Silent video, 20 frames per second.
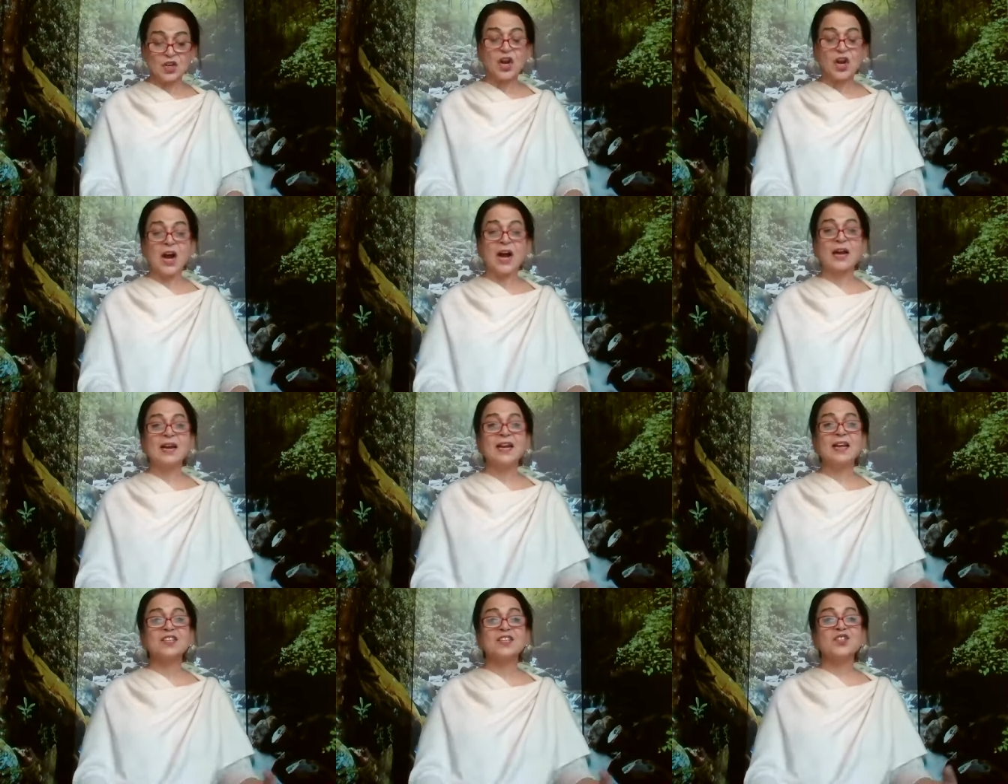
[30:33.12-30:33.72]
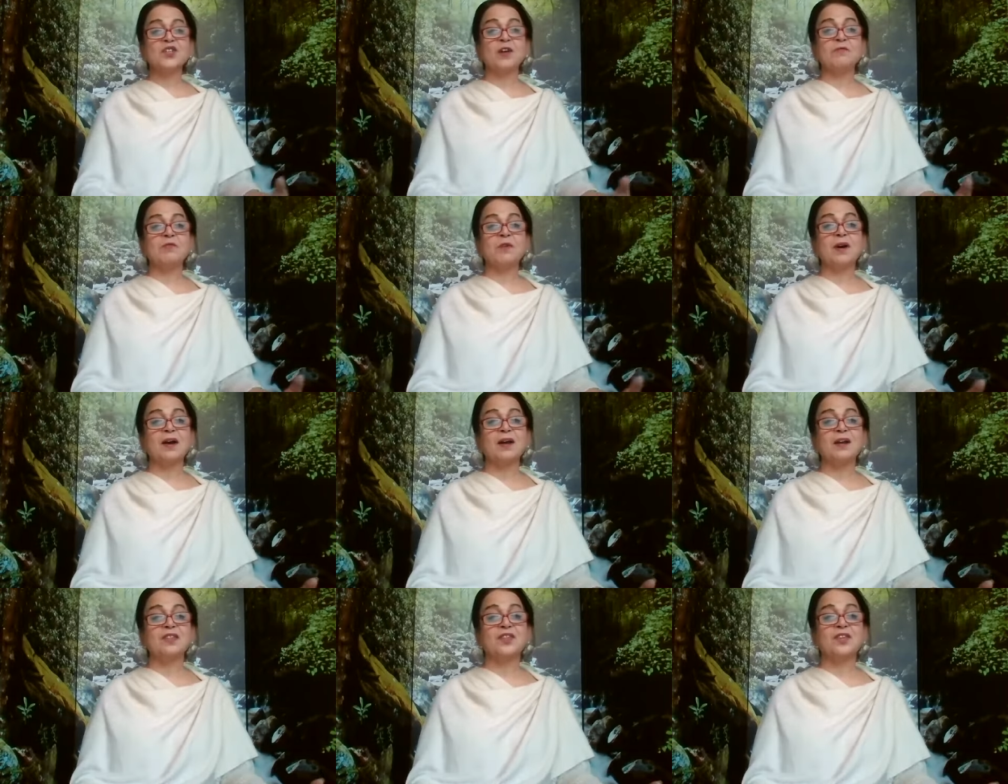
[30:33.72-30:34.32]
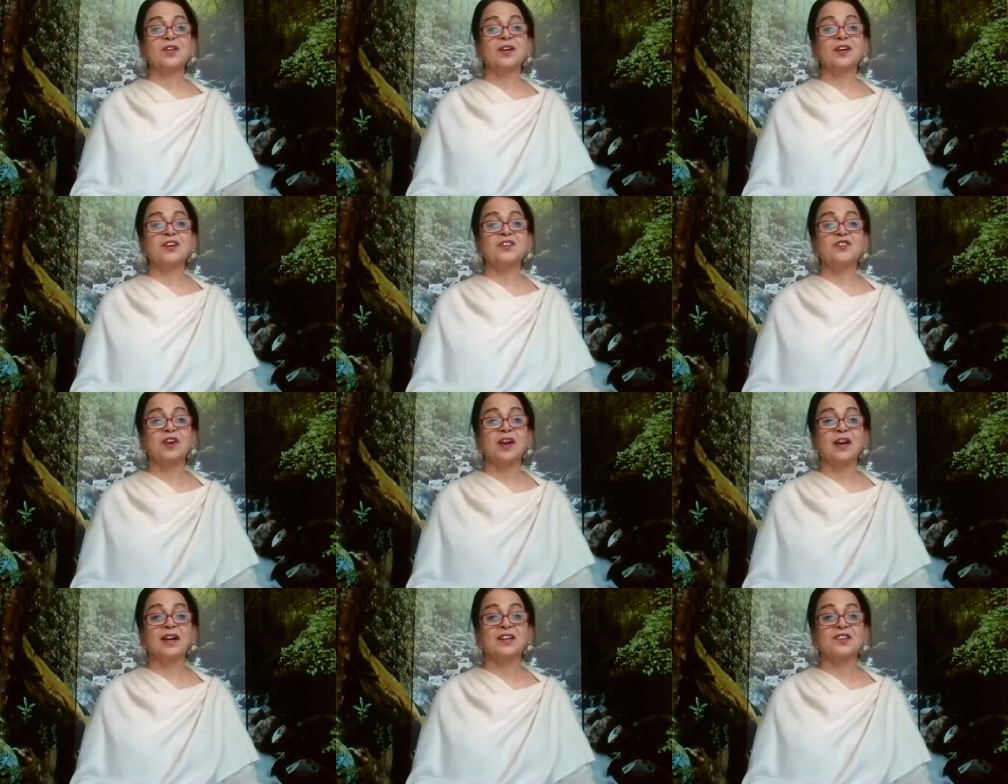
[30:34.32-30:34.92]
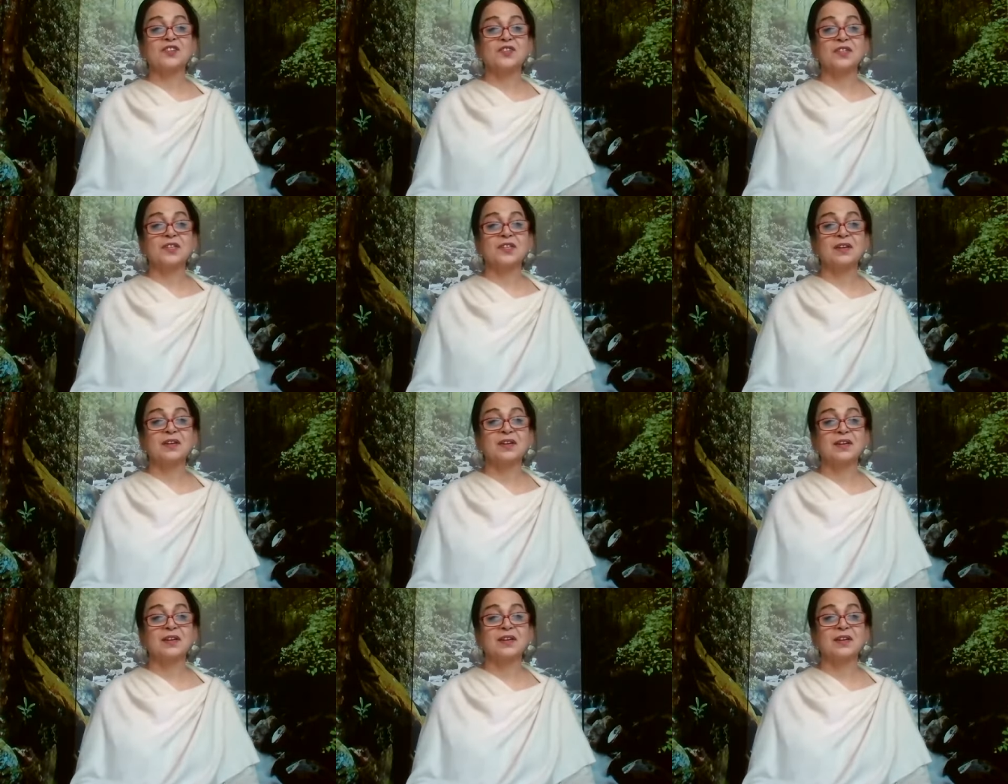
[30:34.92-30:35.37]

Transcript: a goddess of earth attracts.